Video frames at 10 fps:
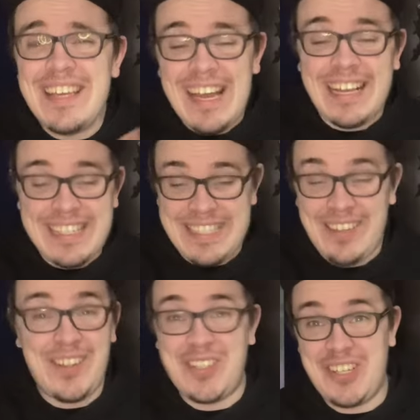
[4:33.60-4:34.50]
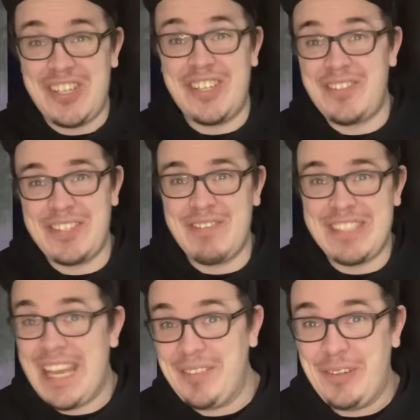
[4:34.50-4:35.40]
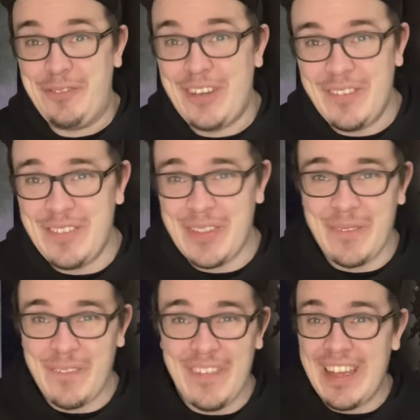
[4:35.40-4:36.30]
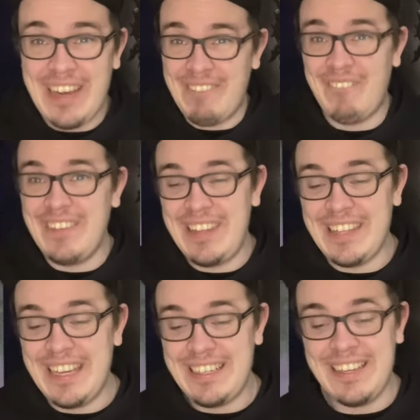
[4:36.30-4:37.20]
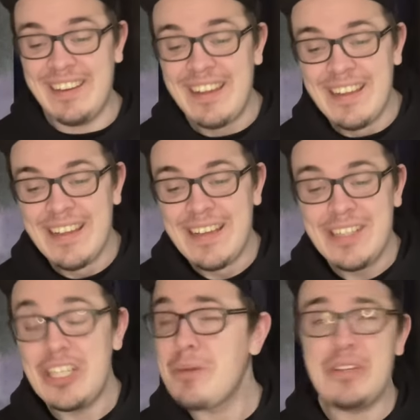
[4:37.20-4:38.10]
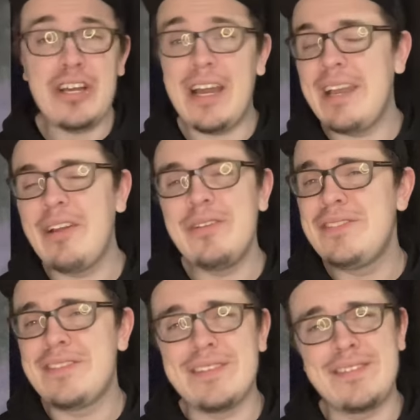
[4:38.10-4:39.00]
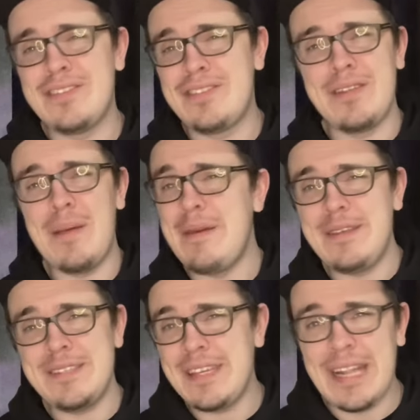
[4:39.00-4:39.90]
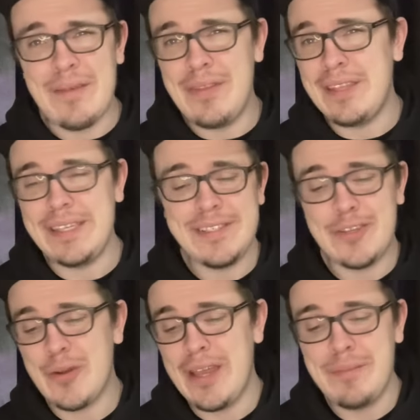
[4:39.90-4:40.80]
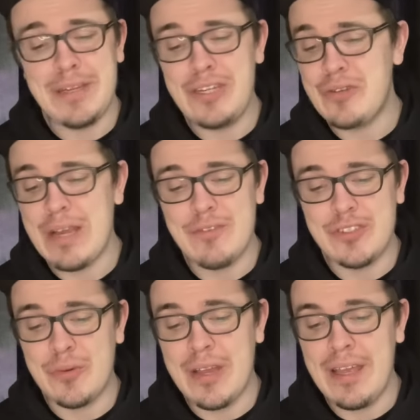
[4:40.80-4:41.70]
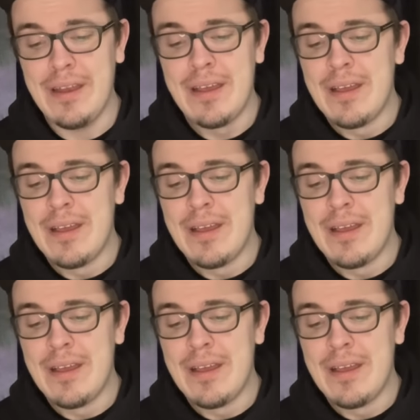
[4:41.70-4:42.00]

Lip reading: I could tell how Josh Hutcherson was having fun with the role. I really liked it. Jeremy Irons is just amazing and everything. He's great. Minnie Driver's great.